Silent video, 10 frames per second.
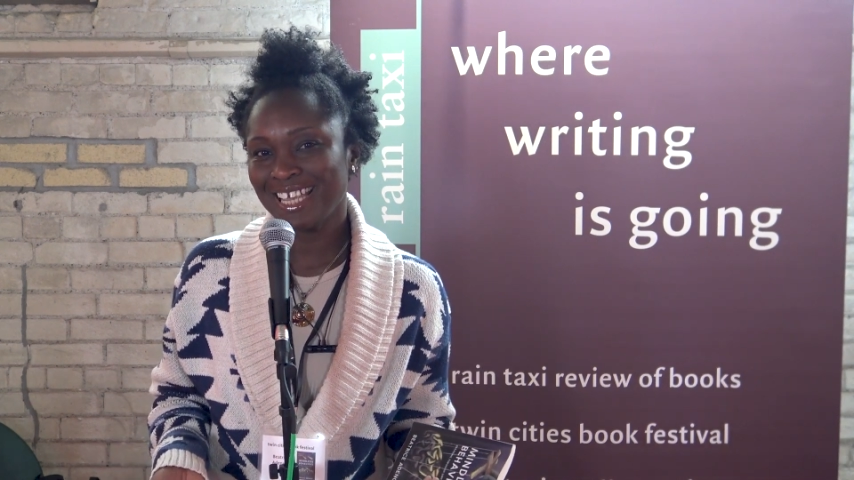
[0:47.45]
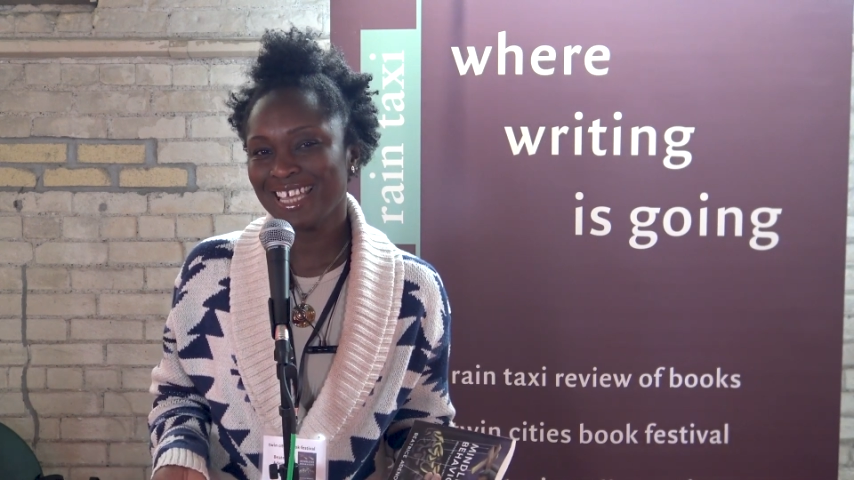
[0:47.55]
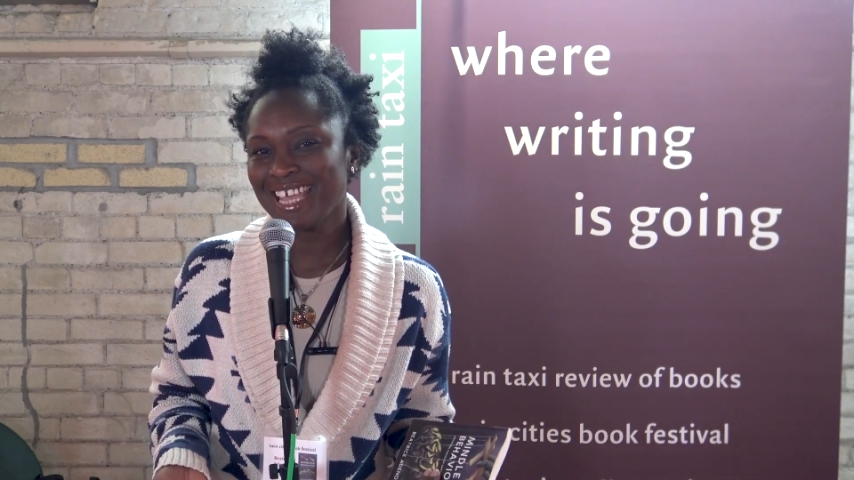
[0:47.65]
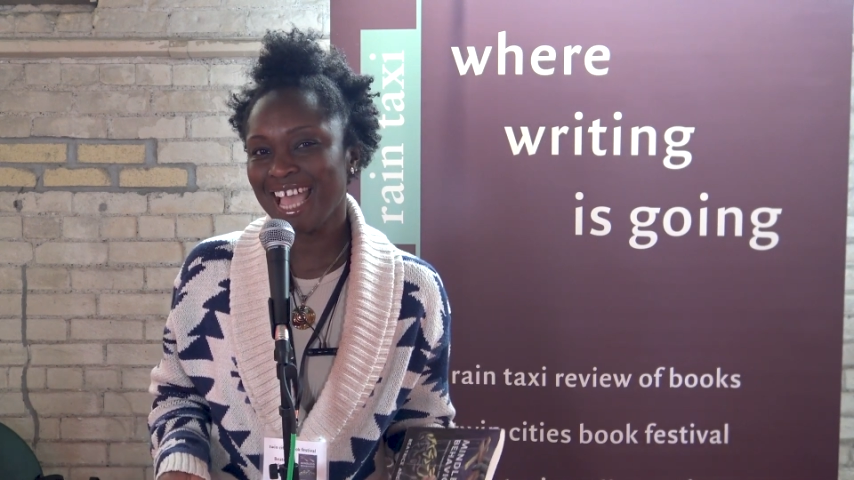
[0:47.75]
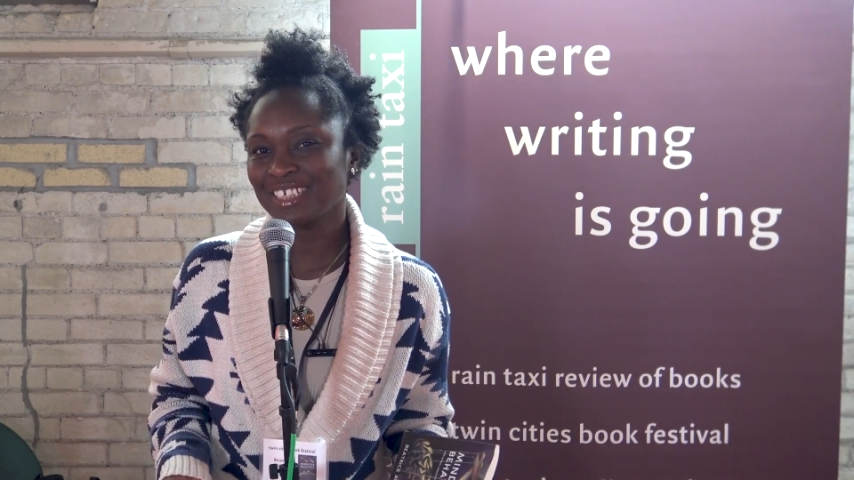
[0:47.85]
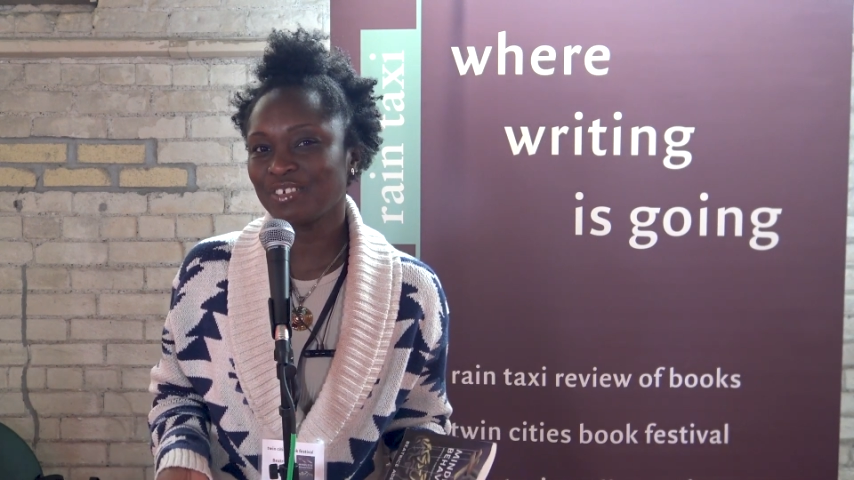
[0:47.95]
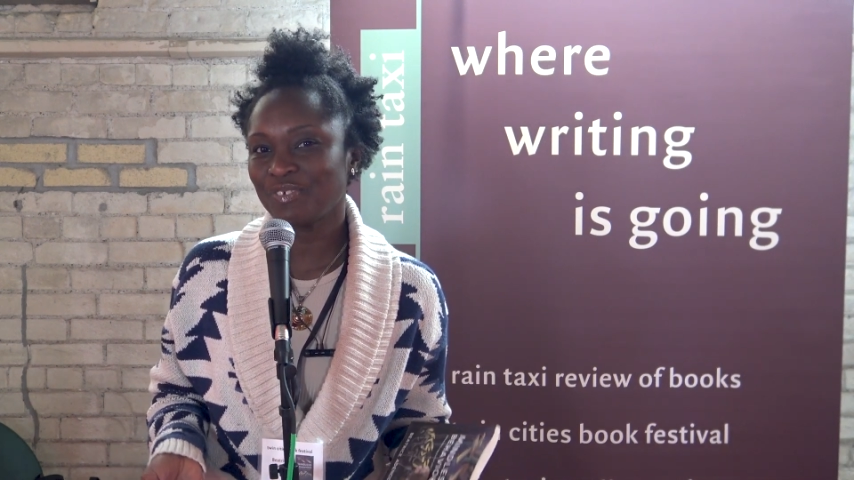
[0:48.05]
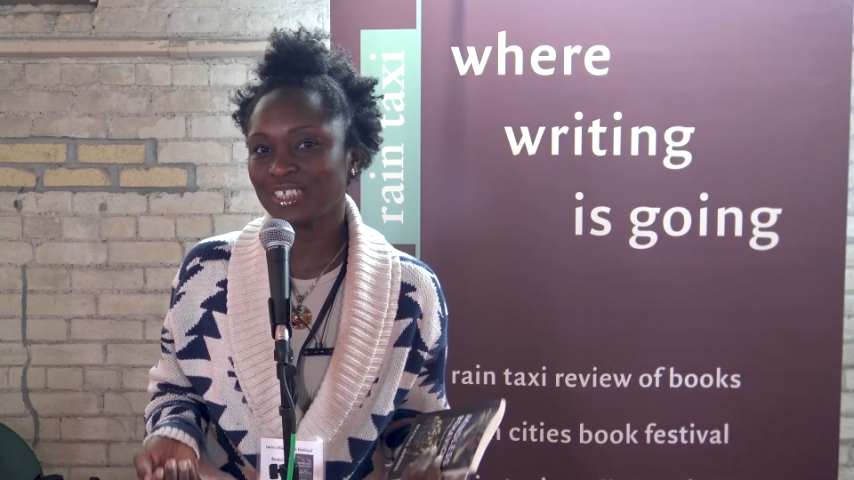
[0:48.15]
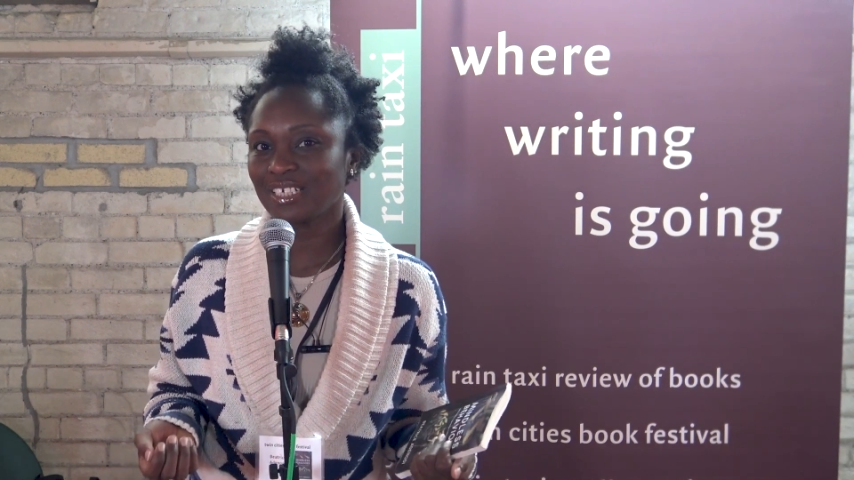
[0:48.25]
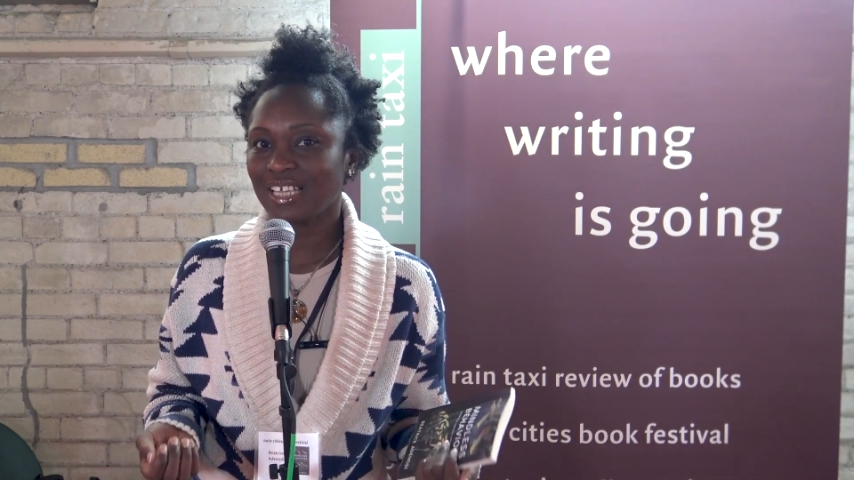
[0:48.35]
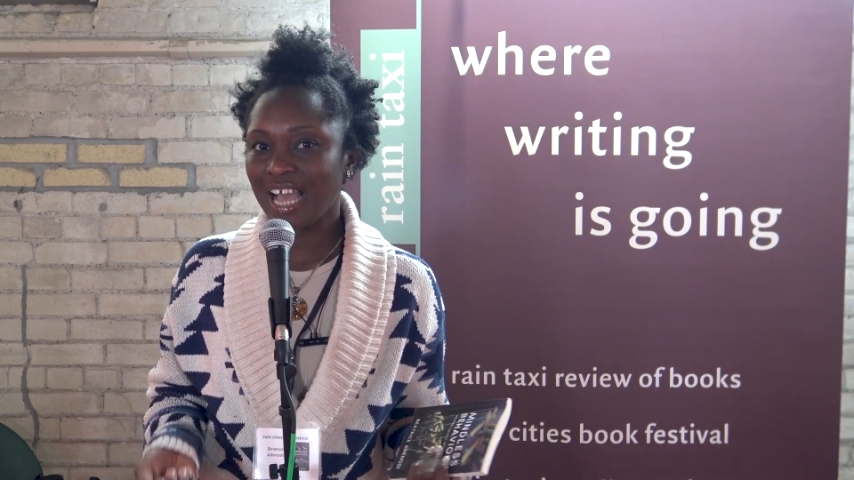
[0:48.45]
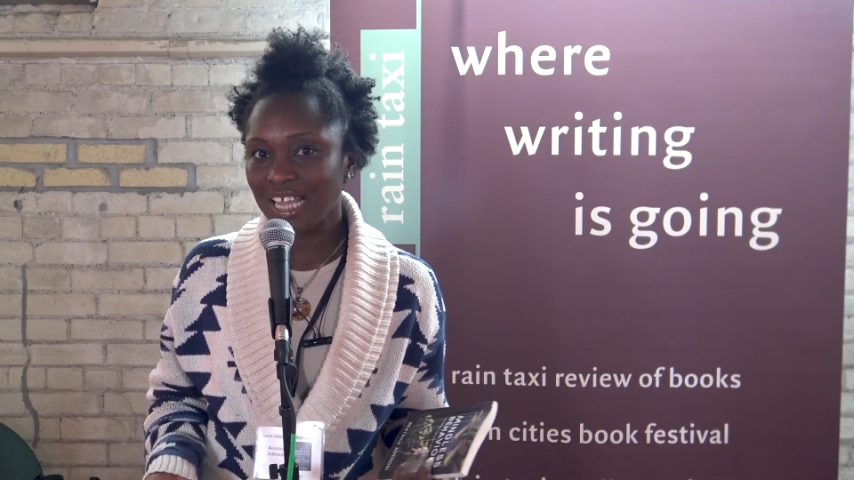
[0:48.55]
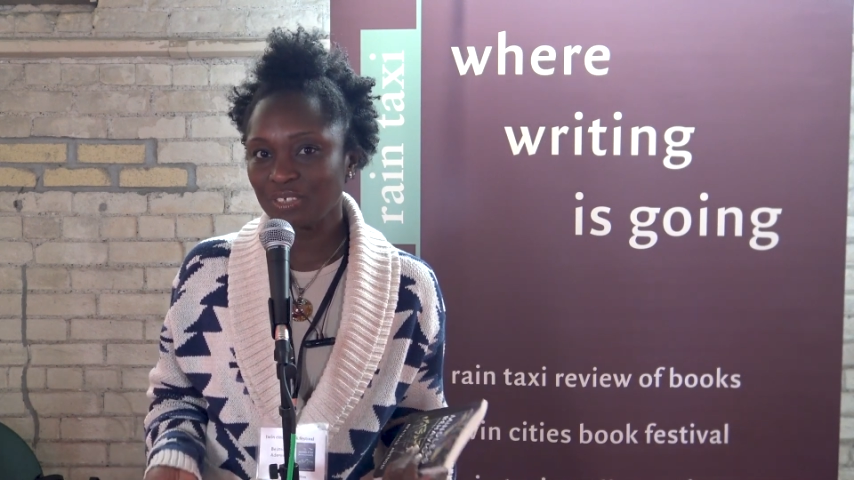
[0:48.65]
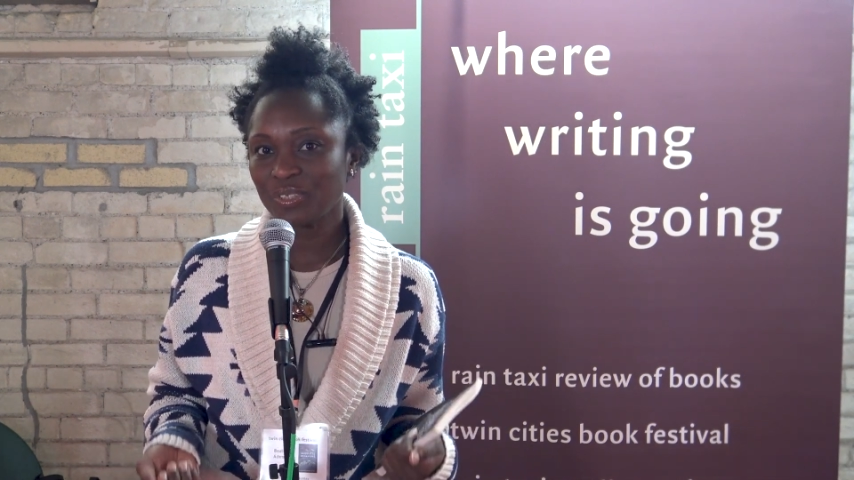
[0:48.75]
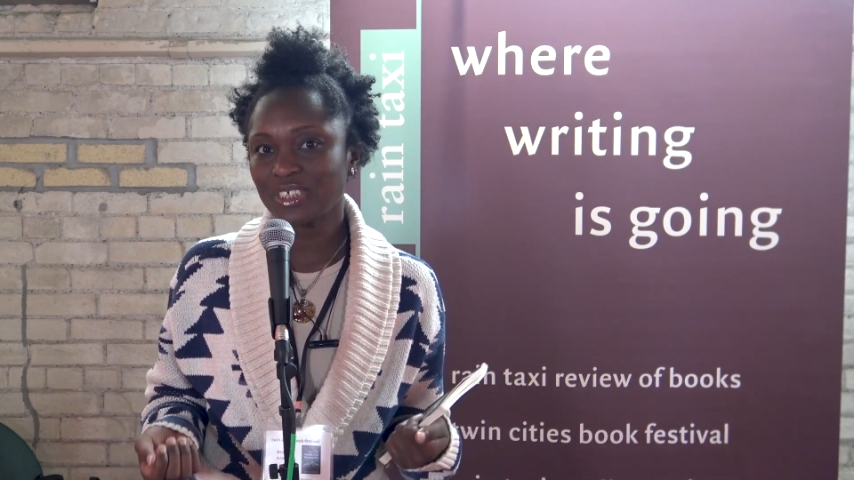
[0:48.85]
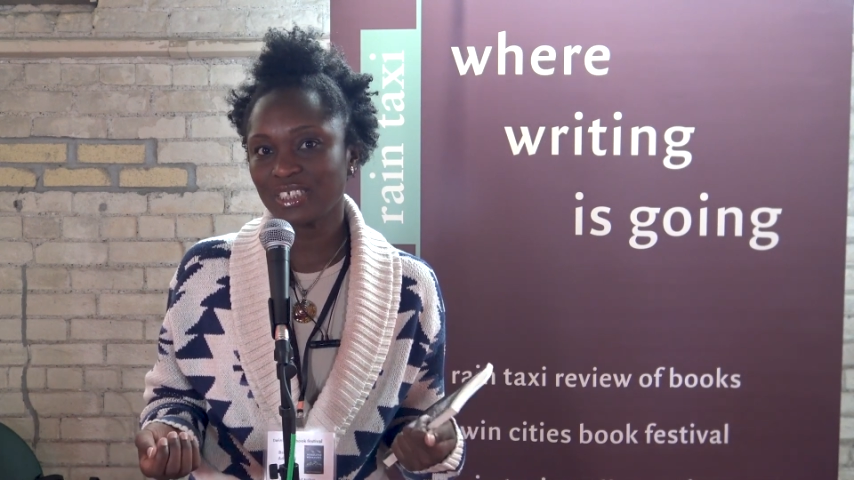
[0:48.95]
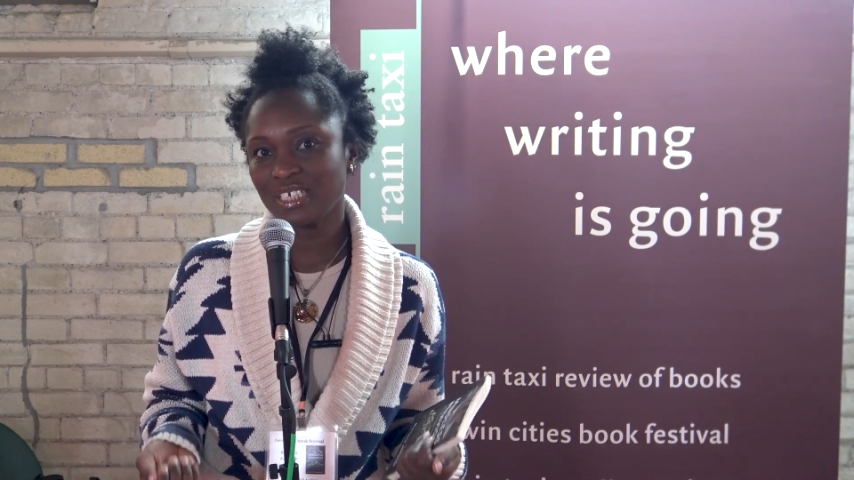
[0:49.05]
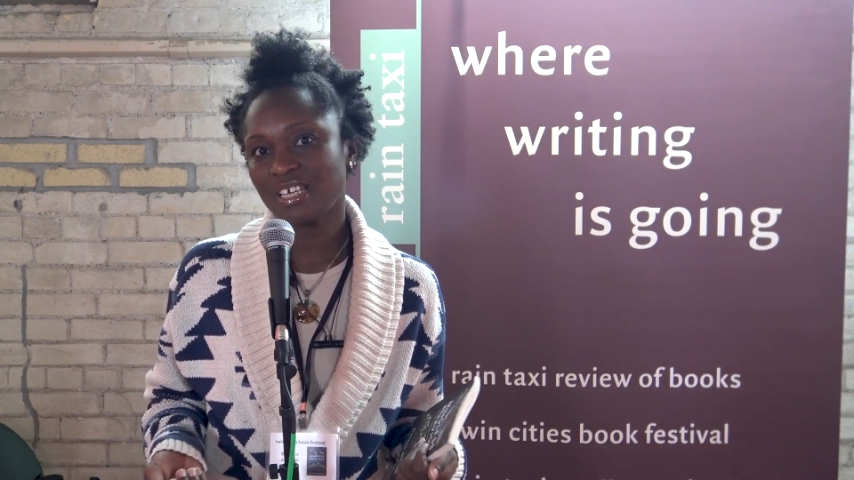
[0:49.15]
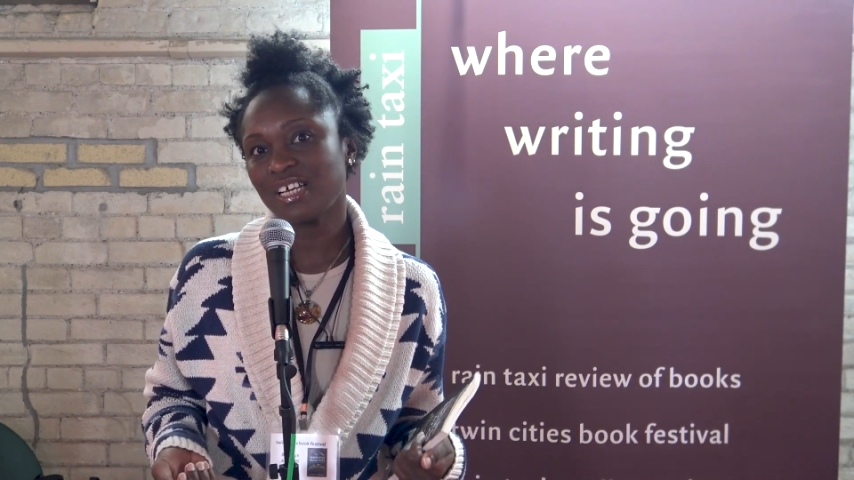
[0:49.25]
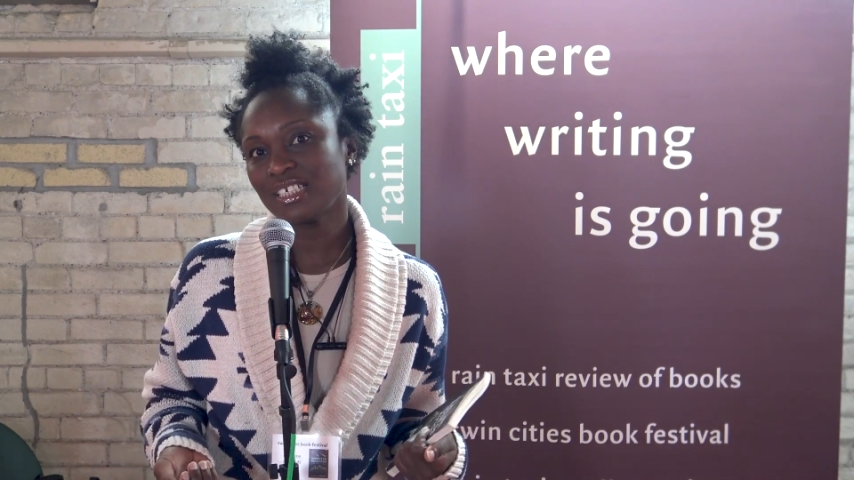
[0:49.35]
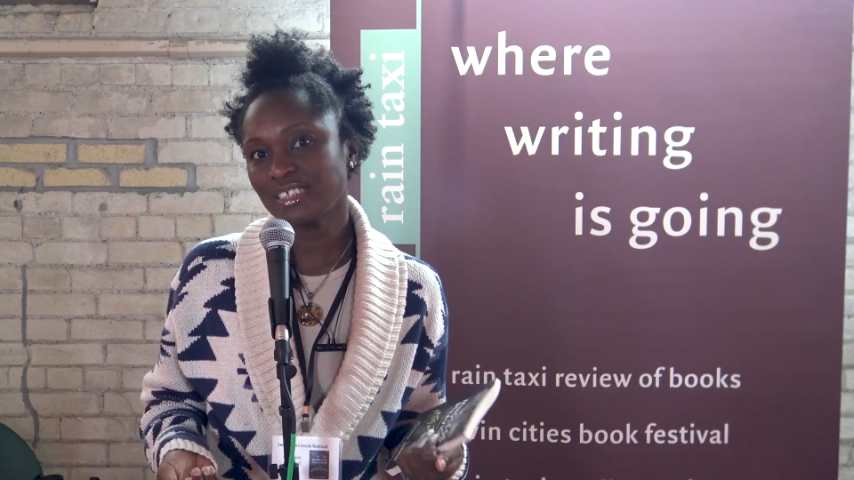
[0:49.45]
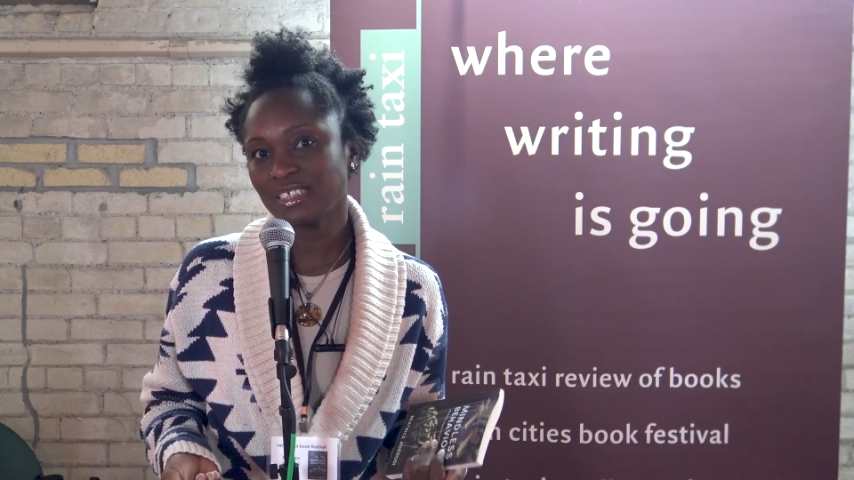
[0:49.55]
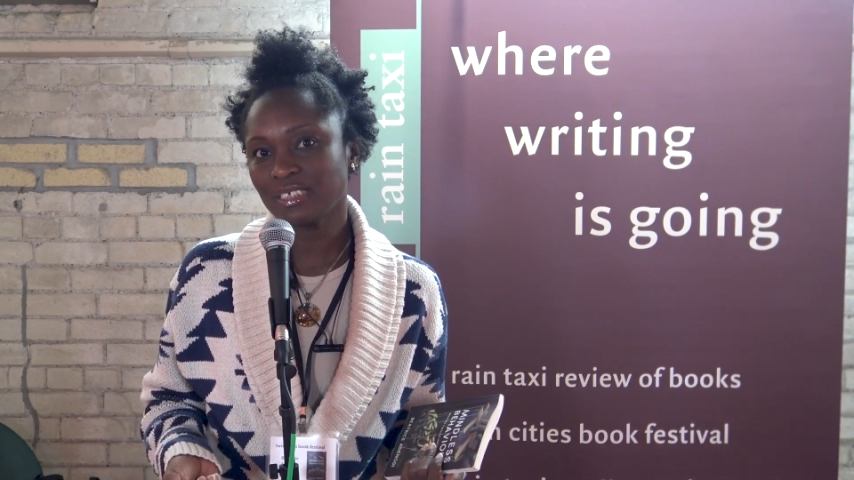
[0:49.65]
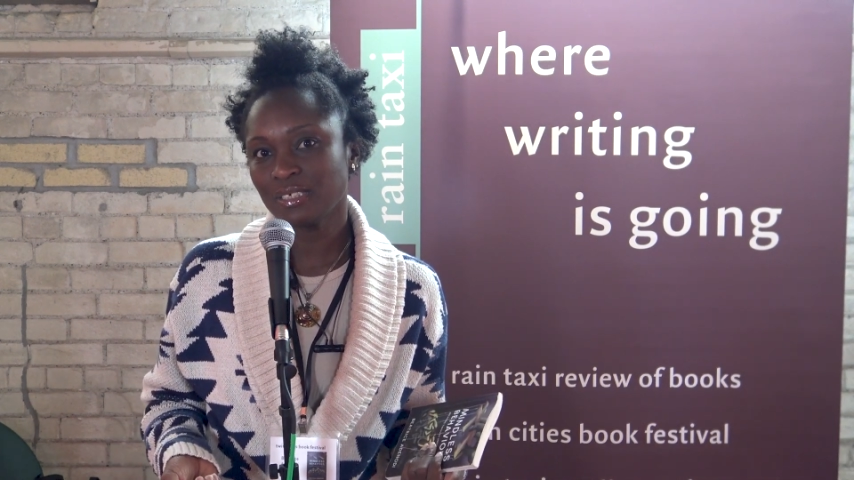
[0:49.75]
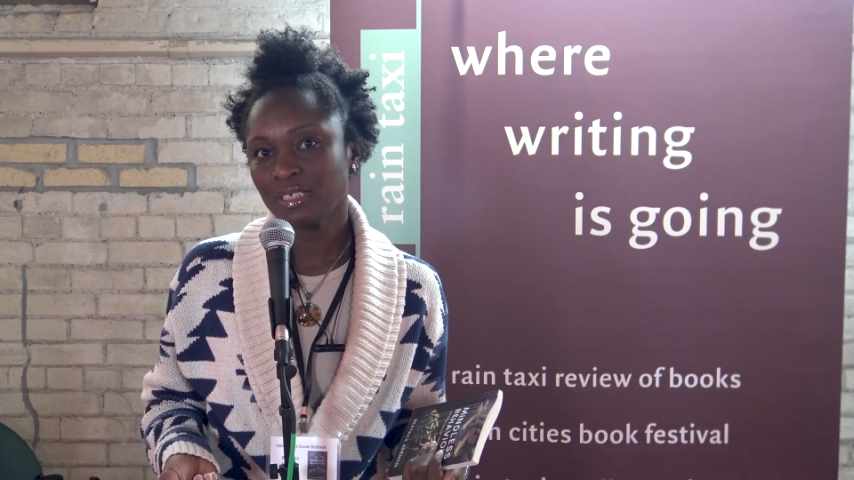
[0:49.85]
and activate the God within us